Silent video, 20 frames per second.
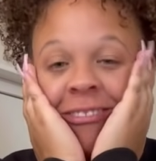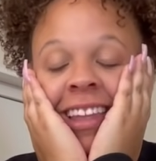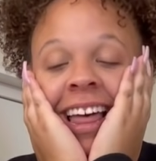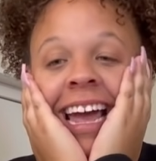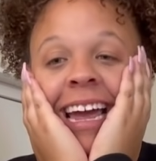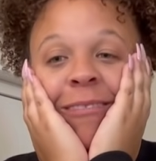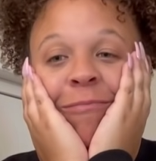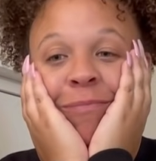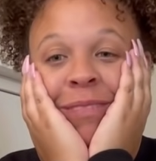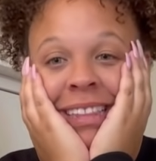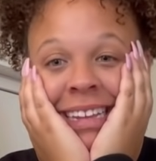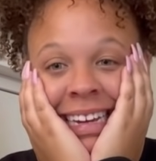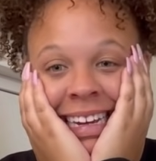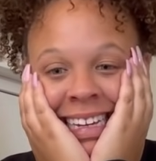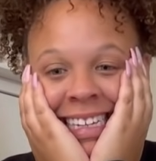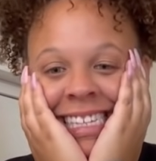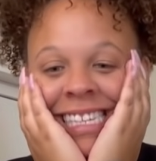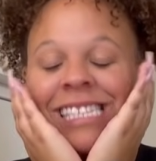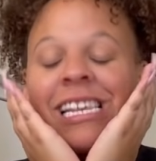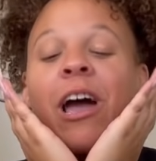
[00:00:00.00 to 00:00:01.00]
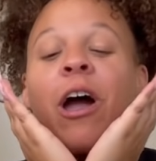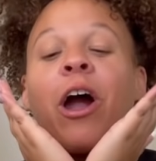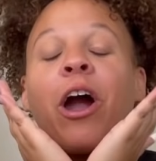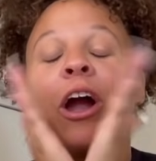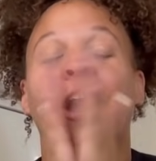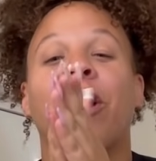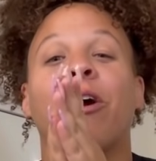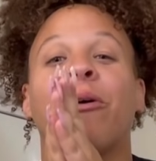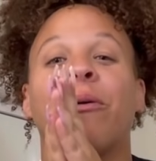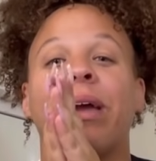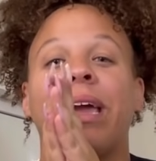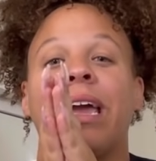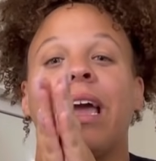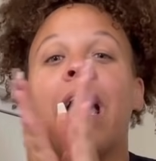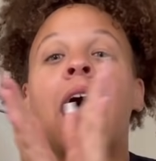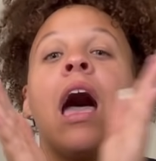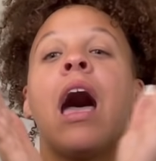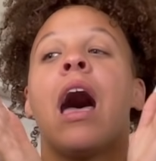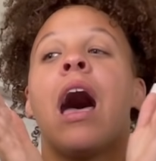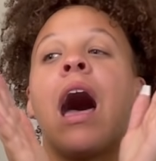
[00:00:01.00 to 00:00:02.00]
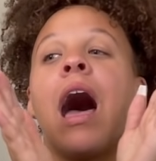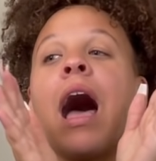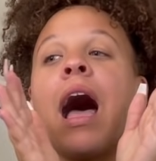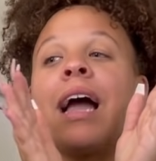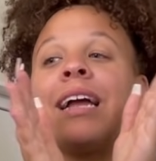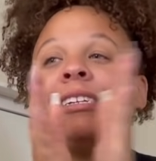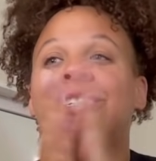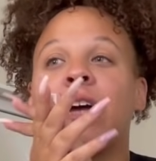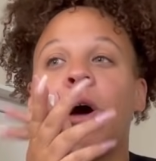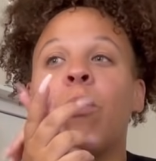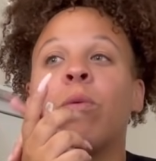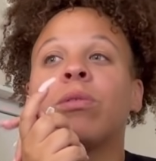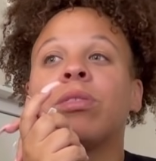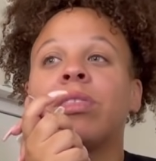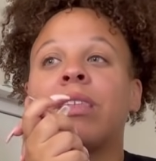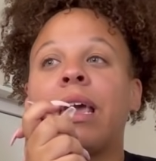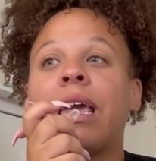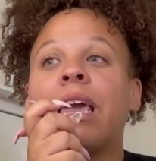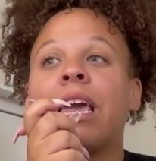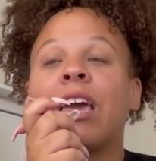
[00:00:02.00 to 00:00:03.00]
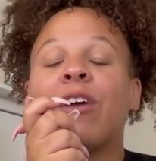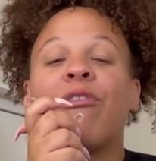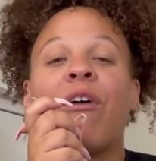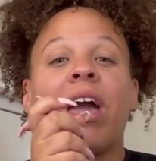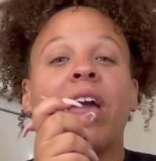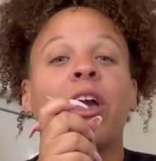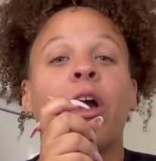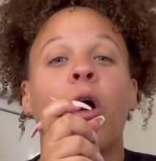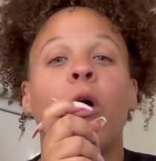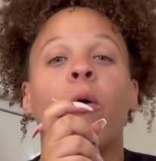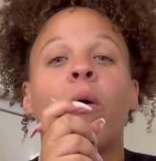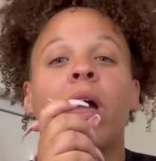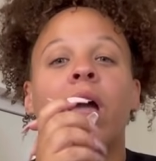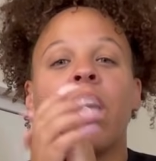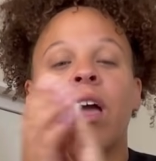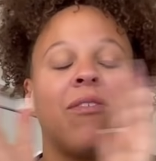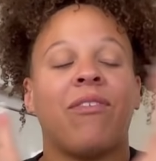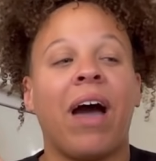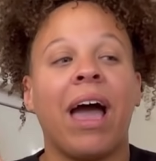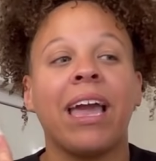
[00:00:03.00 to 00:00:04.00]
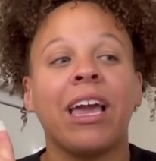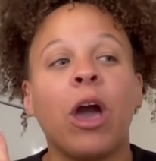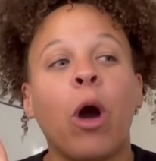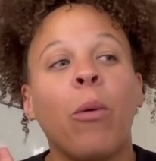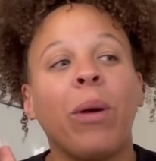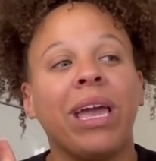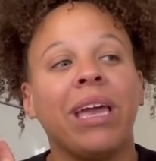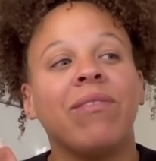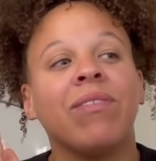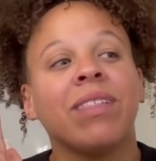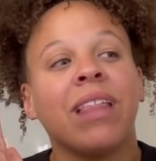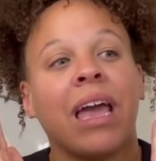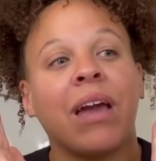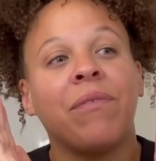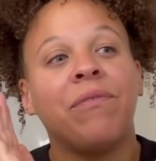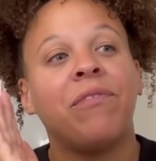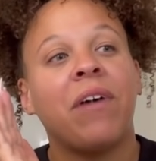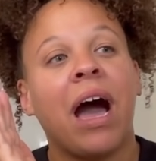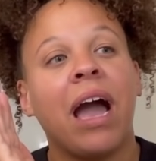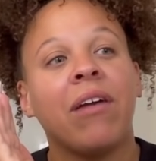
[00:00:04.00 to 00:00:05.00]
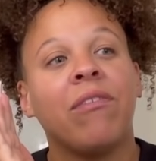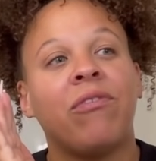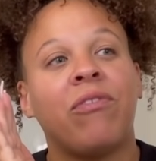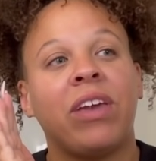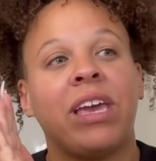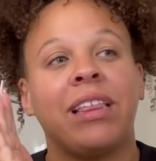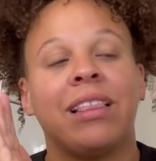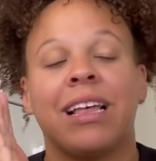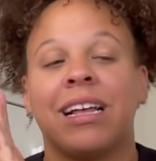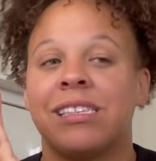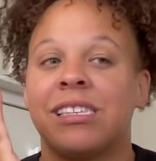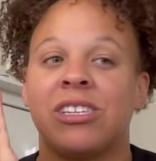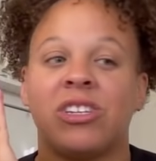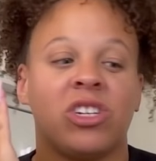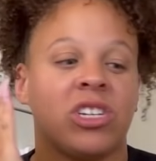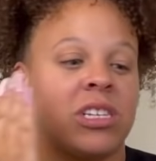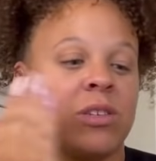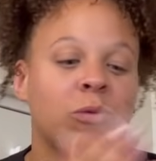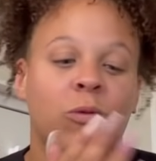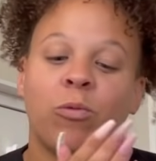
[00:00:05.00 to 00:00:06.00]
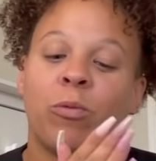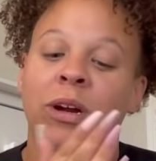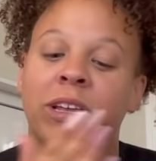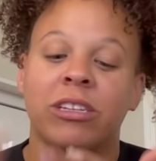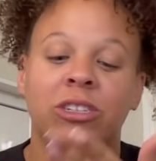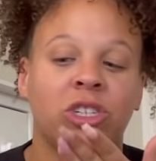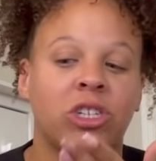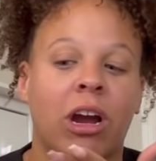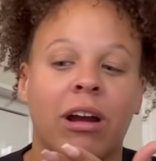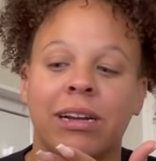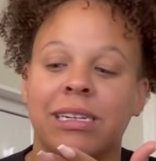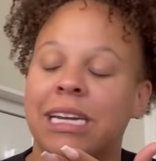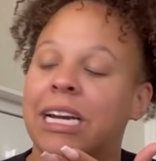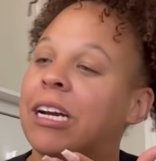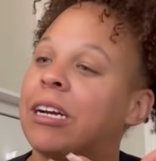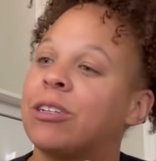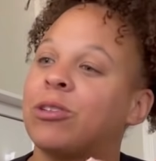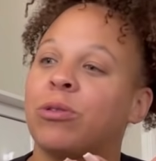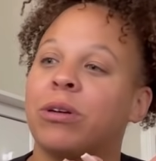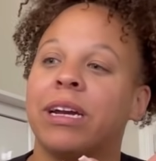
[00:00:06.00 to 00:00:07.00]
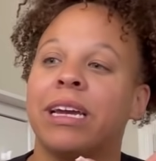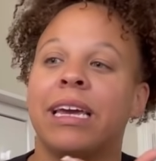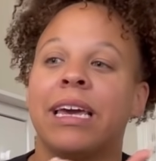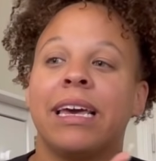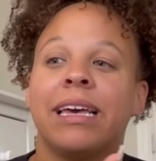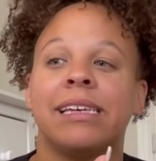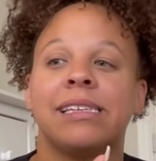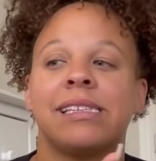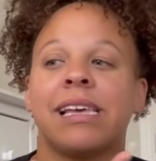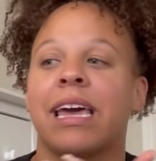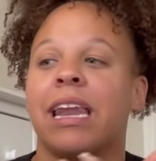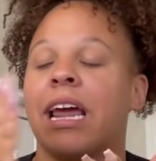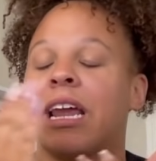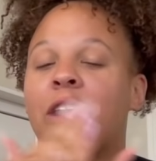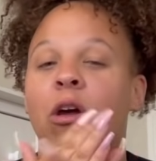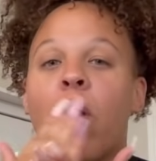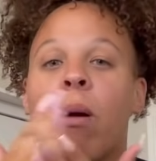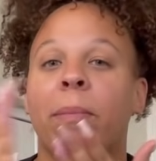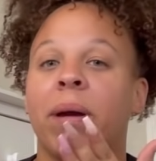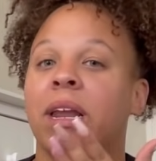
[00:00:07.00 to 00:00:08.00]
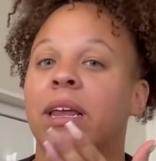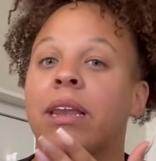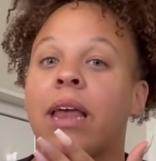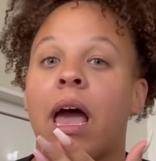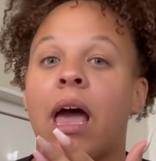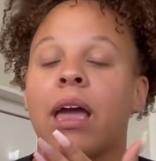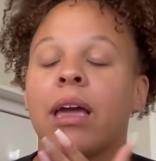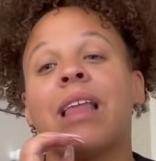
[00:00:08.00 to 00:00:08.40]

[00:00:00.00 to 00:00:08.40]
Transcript: like, please hurry. I don't think if I go if I go even like five feet, that's just where the shark territory is, and I know I'm gonna die.